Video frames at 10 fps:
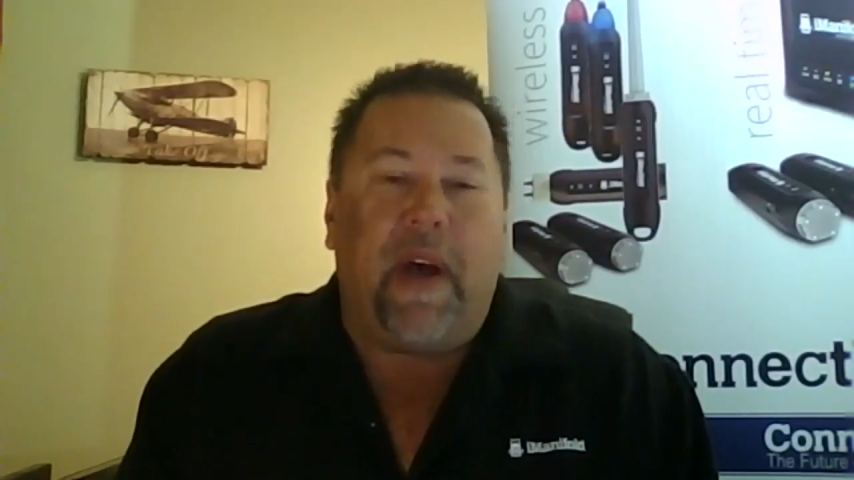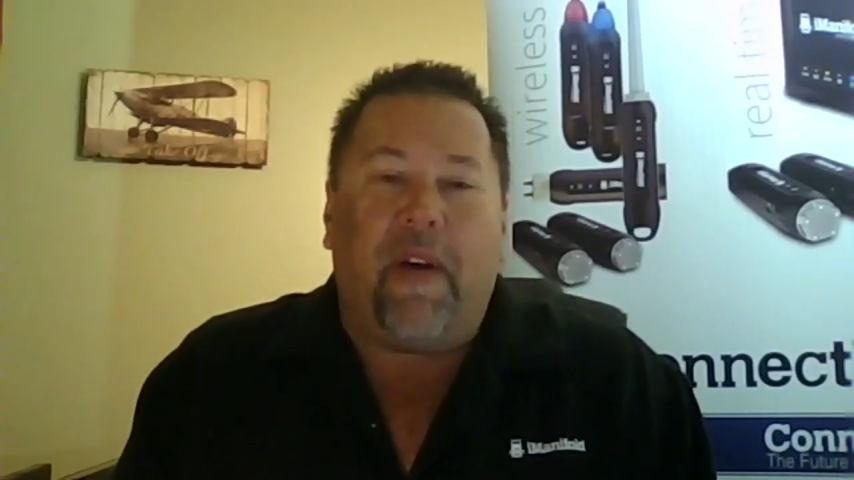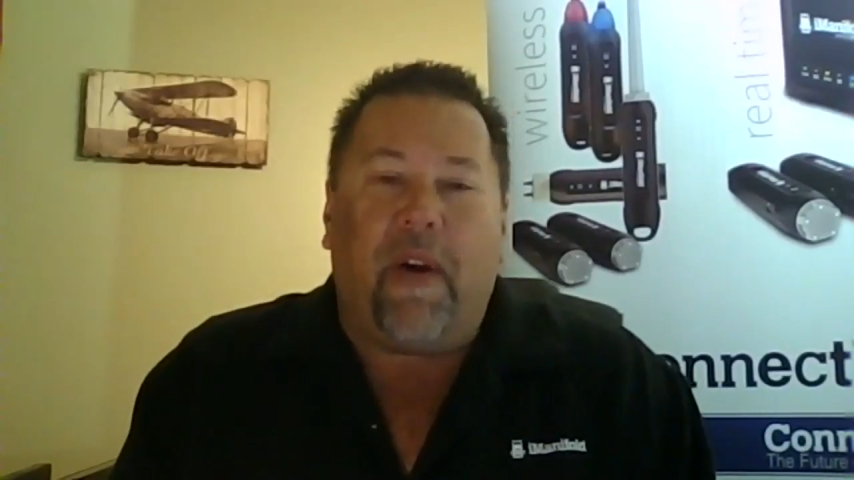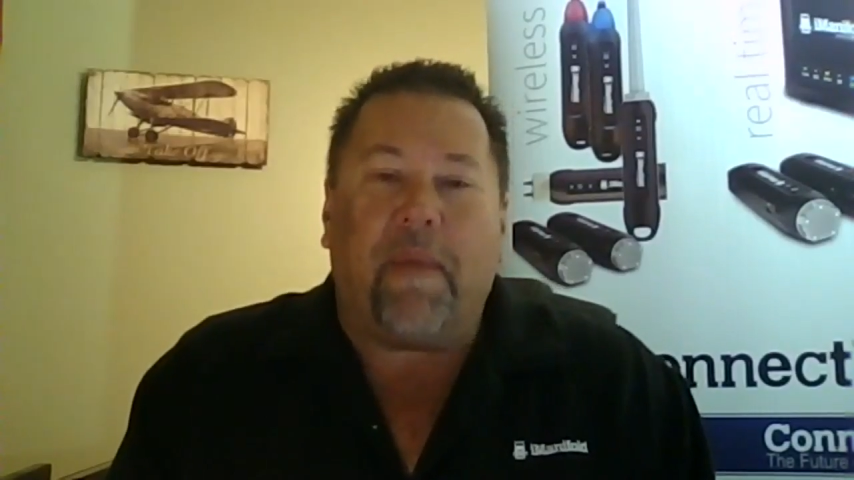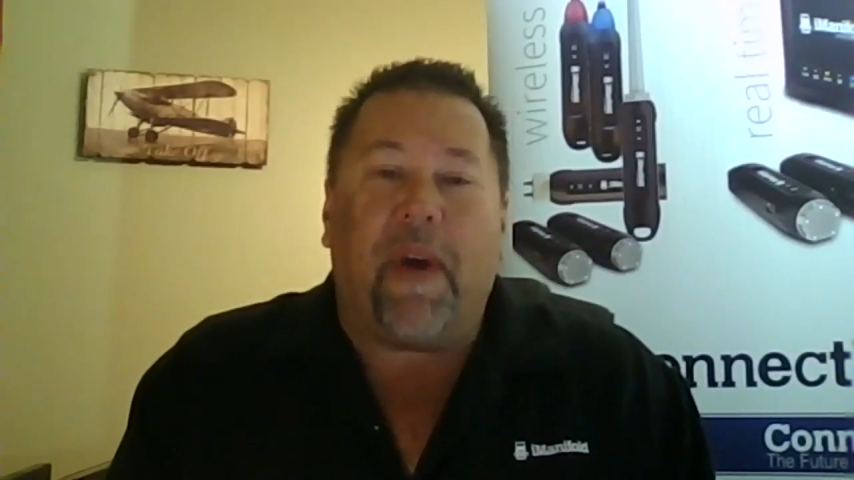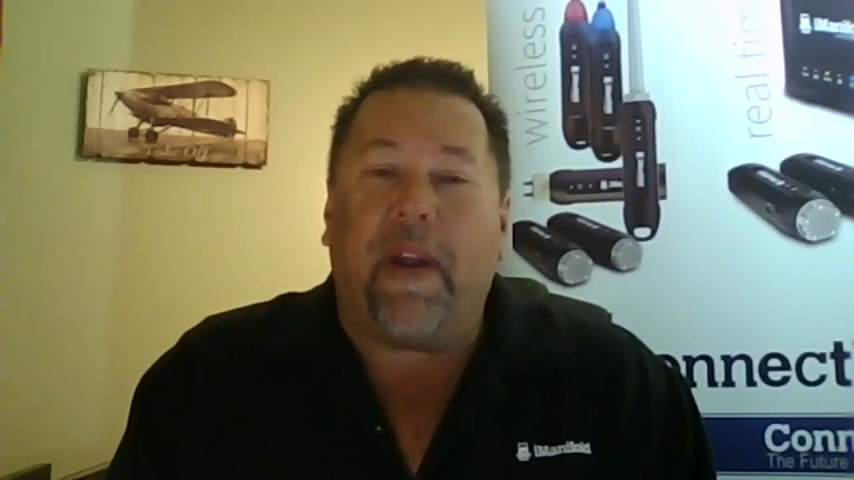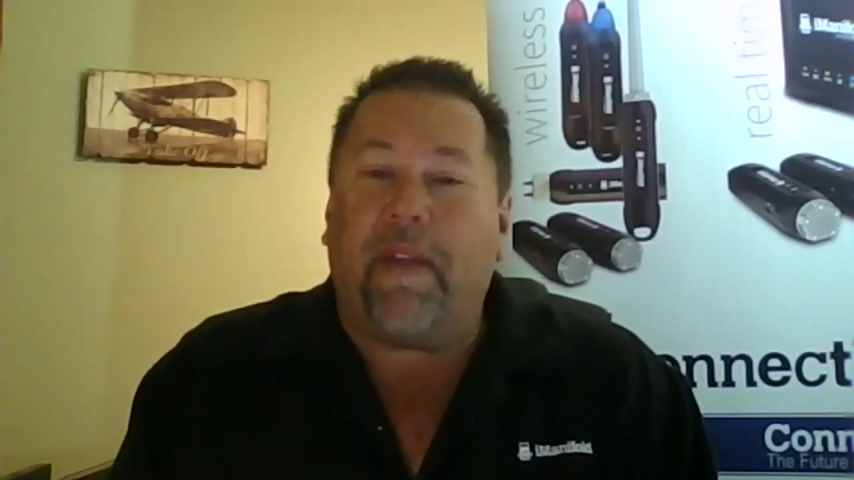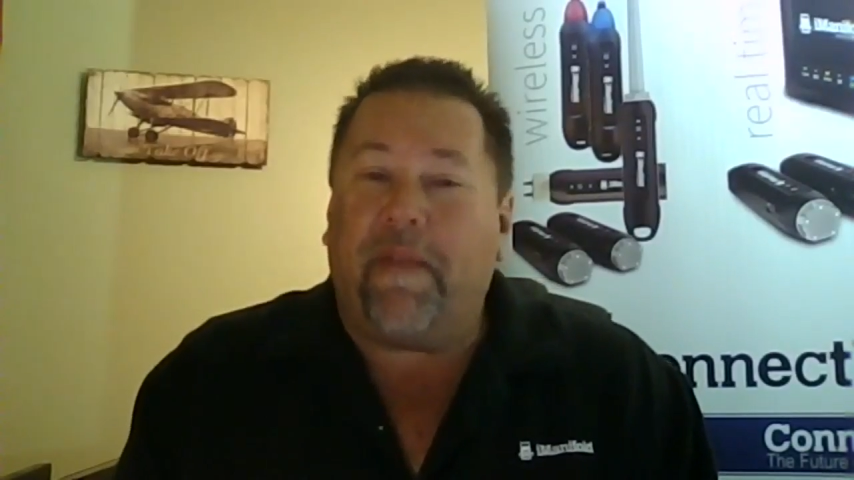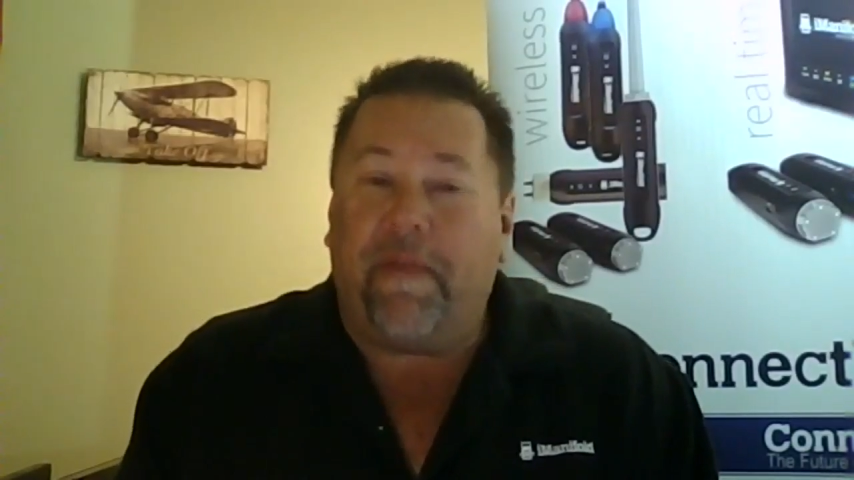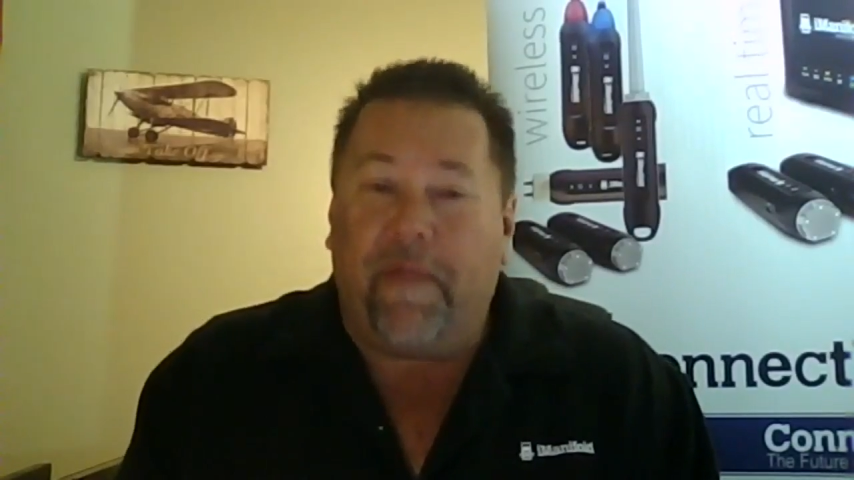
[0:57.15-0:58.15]
harmonic
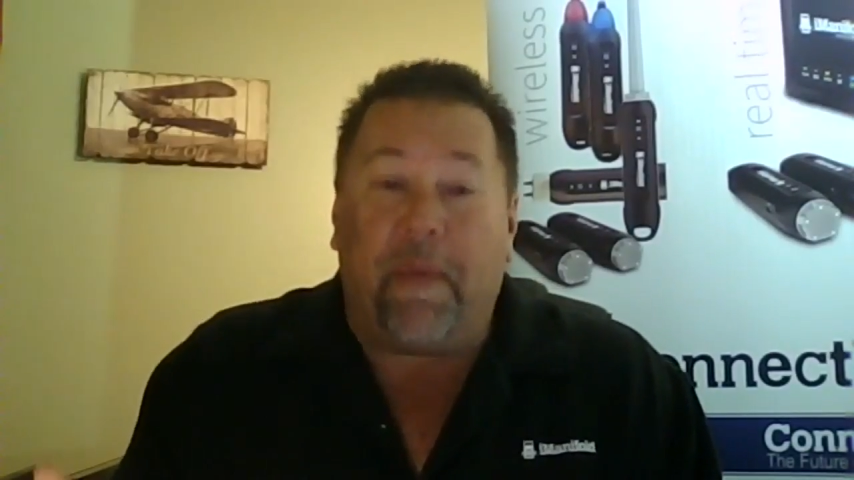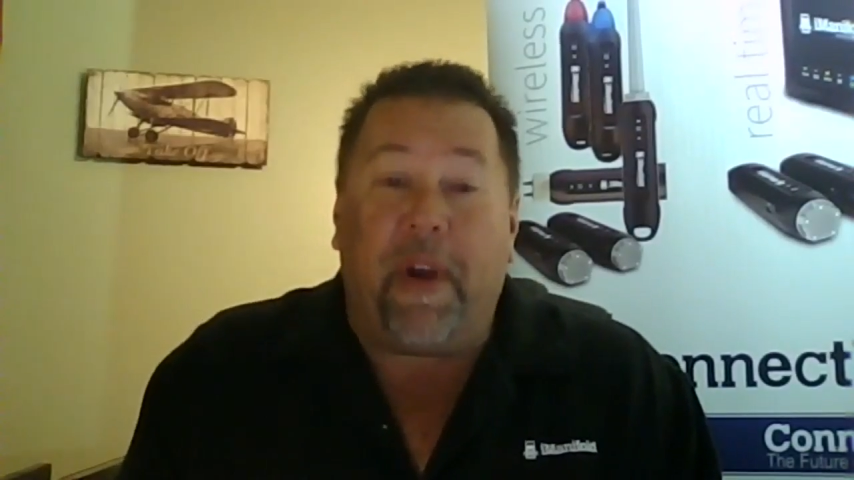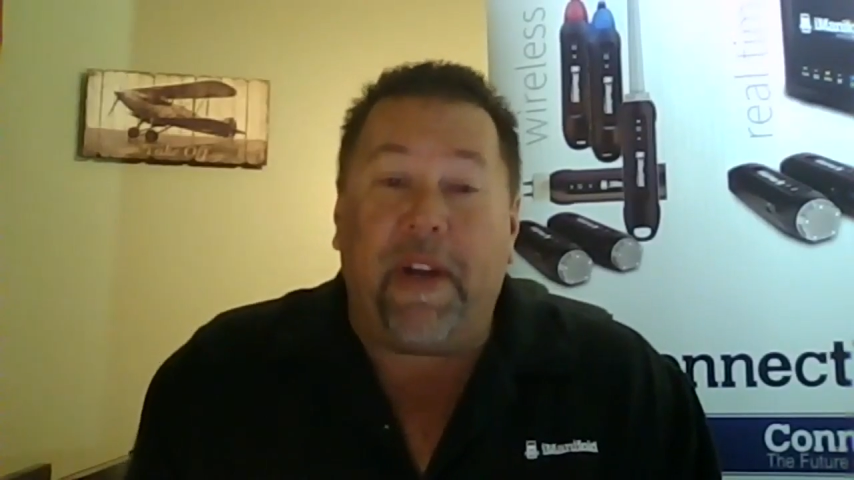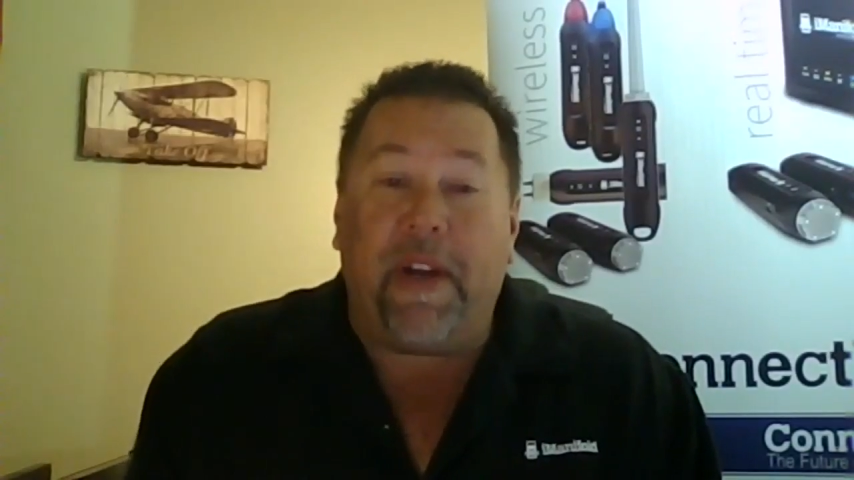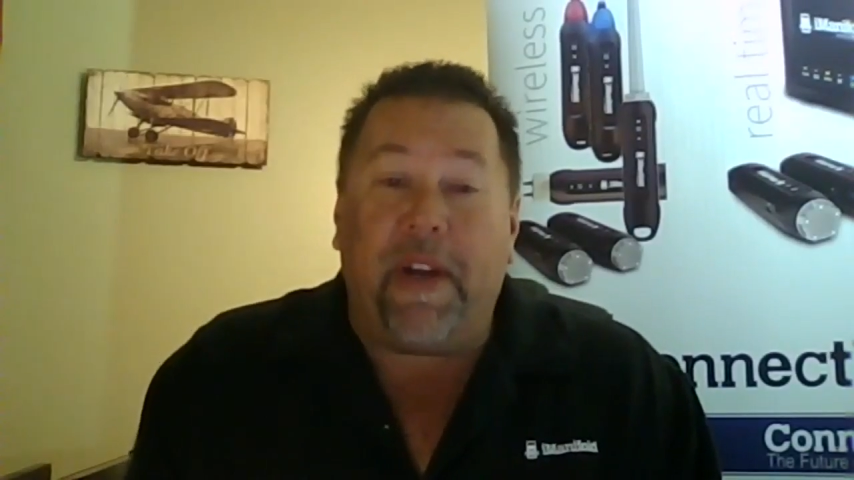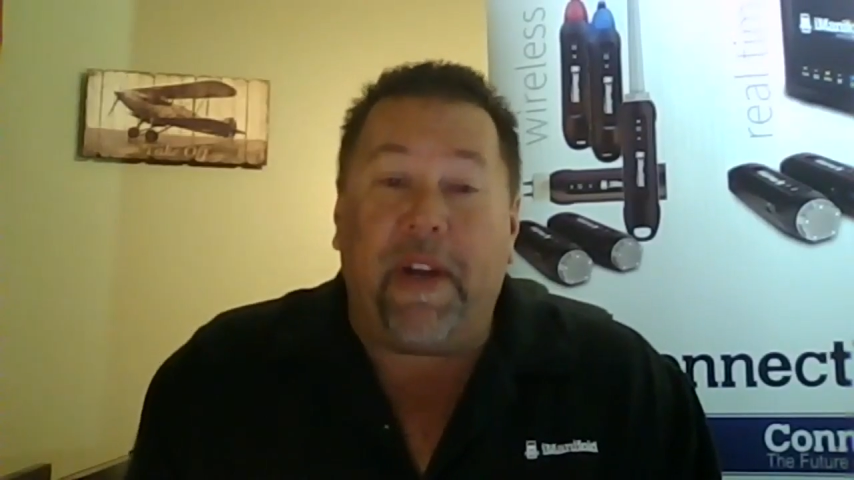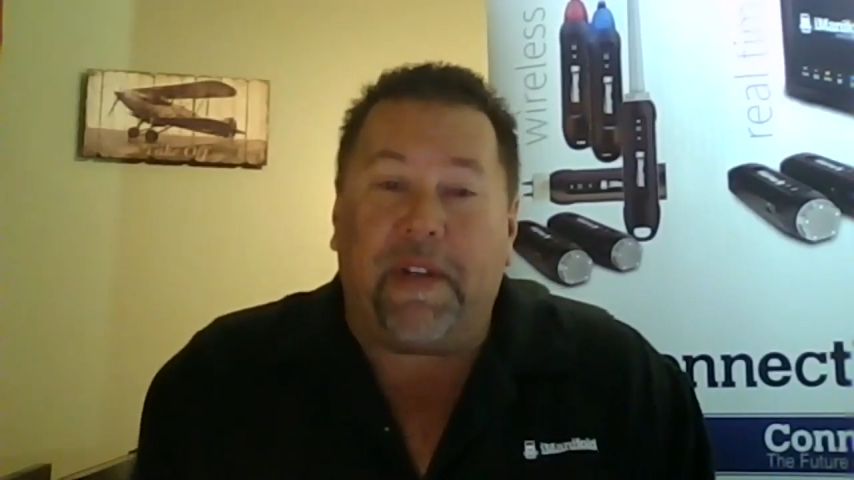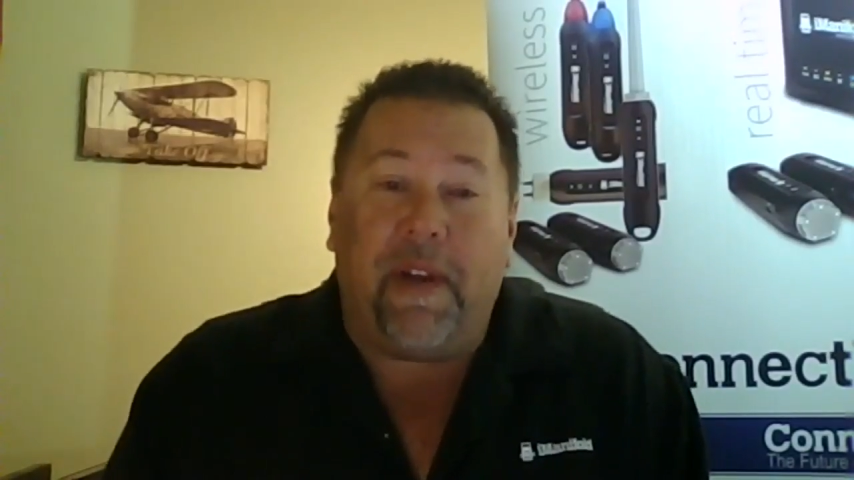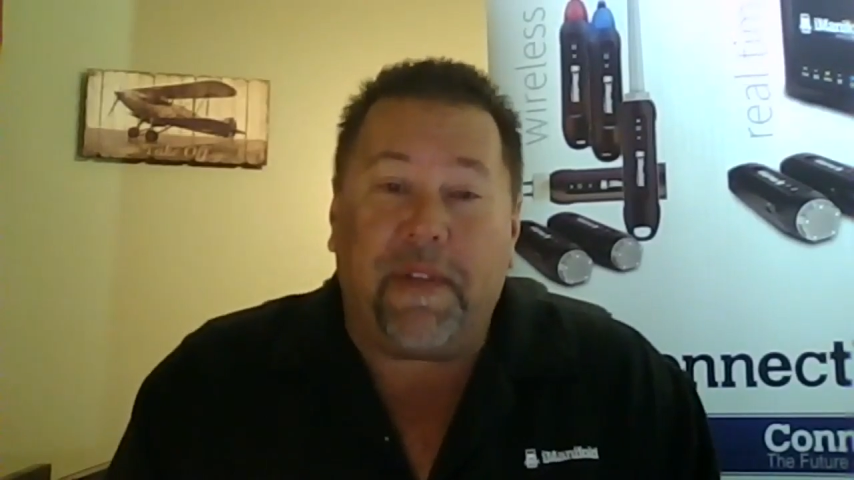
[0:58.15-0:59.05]
vibrations. You know,